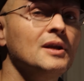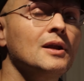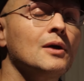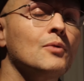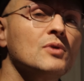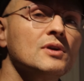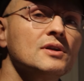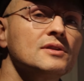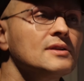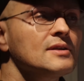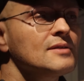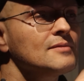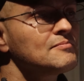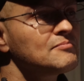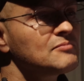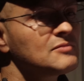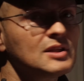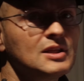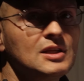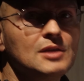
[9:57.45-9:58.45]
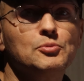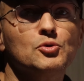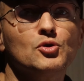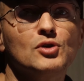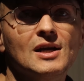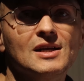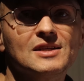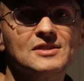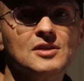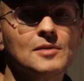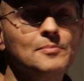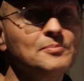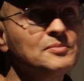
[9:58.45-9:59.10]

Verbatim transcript: but I wanted to keep you guys